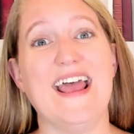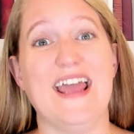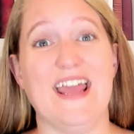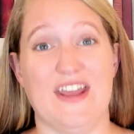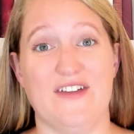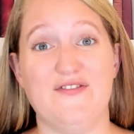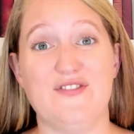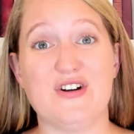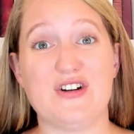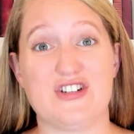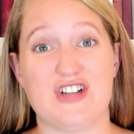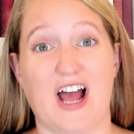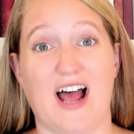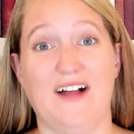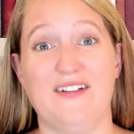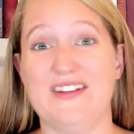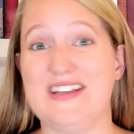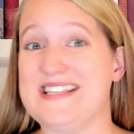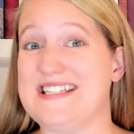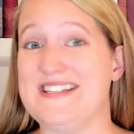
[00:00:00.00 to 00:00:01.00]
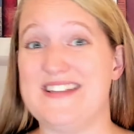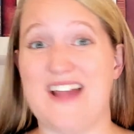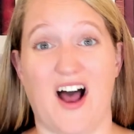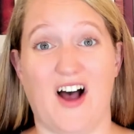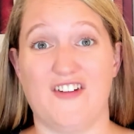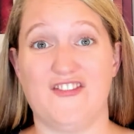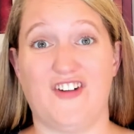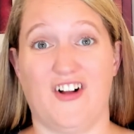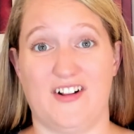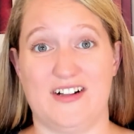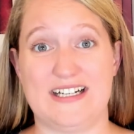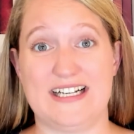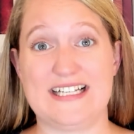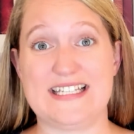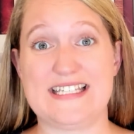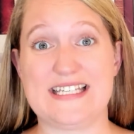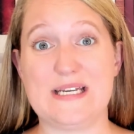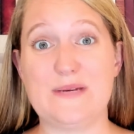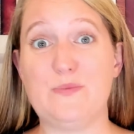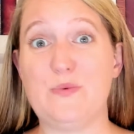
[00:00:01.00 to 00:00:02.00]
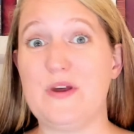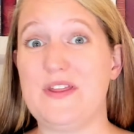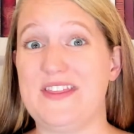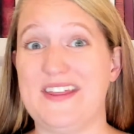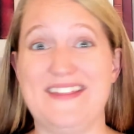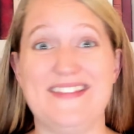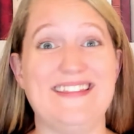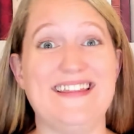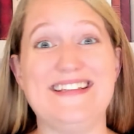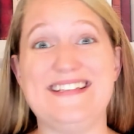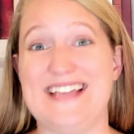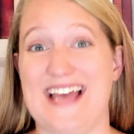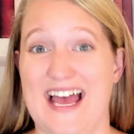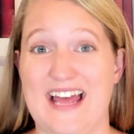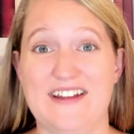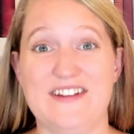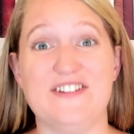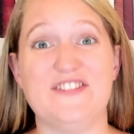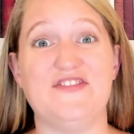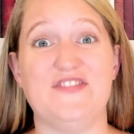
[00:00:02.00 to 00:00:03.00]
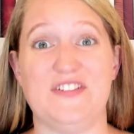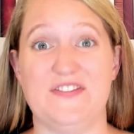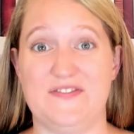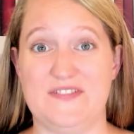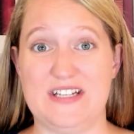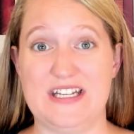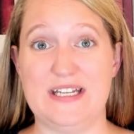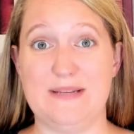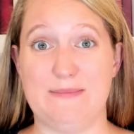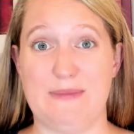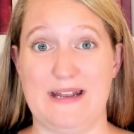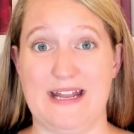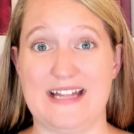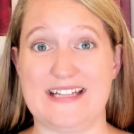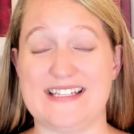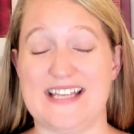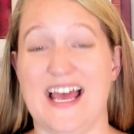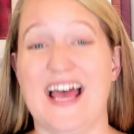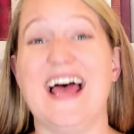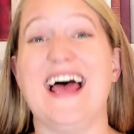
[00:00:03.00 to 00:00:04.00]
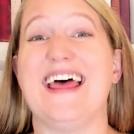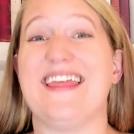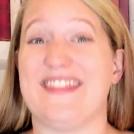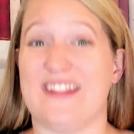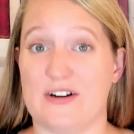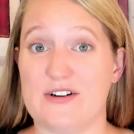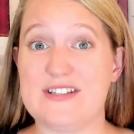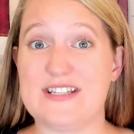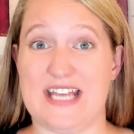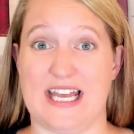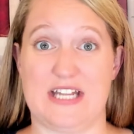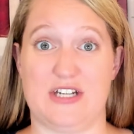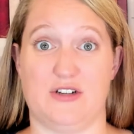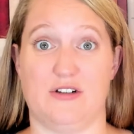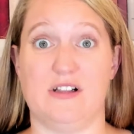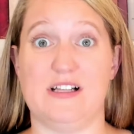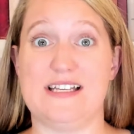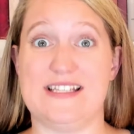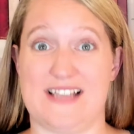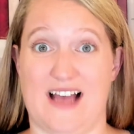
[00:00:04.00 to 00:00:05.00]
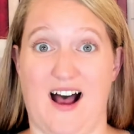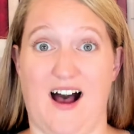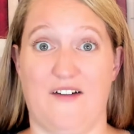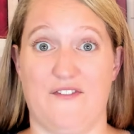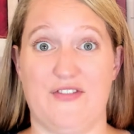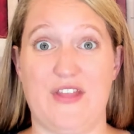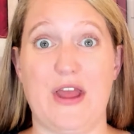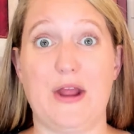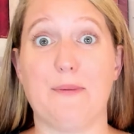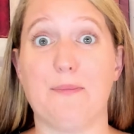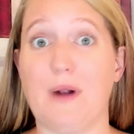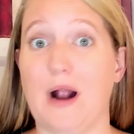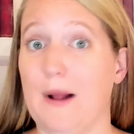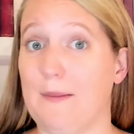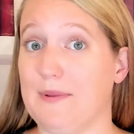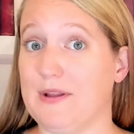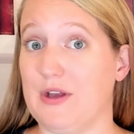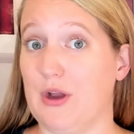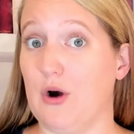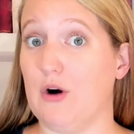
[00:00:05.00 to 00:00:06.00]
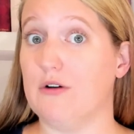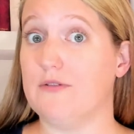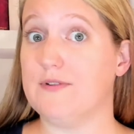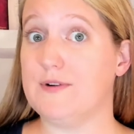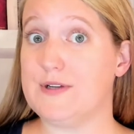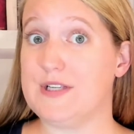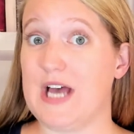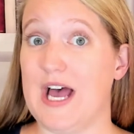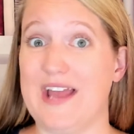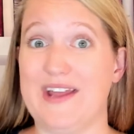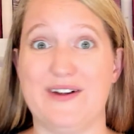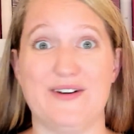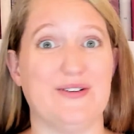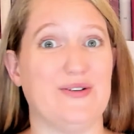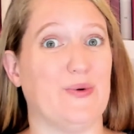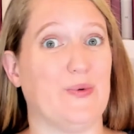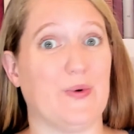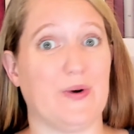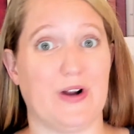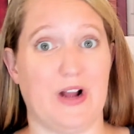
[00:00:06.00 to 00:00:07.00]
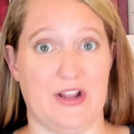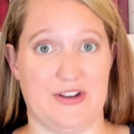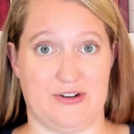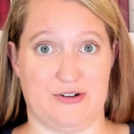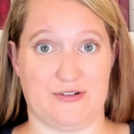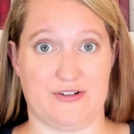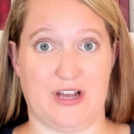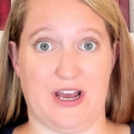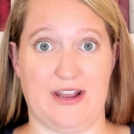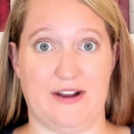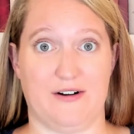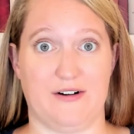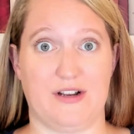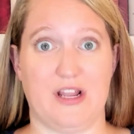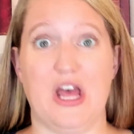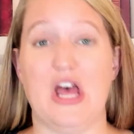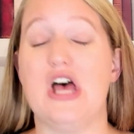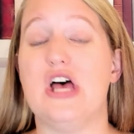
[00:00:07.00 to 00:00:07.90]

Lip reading: If your child is not falling asleep within the 10 to 15 minutes, their schedule is off. They are probably overtired or undertired.